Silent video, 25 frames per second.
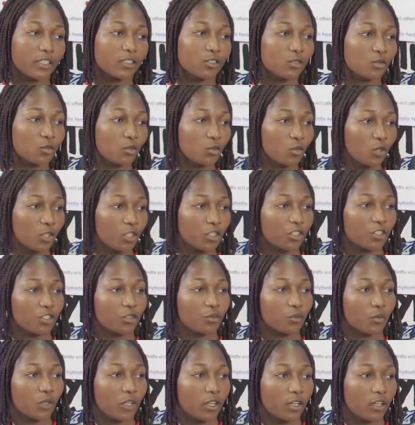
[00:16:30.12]
the situation you
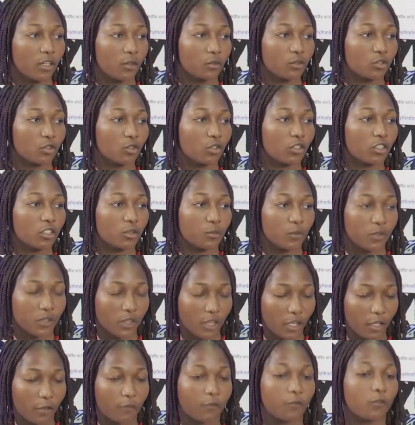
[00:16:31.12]
have. You should always
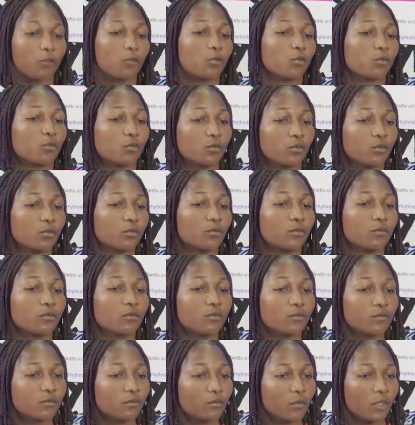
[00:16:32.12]
be
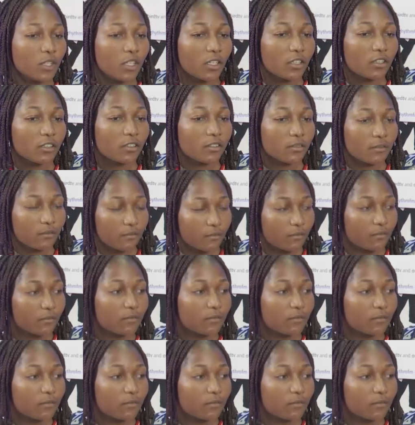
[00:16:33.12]
thankful. Mm-hmm.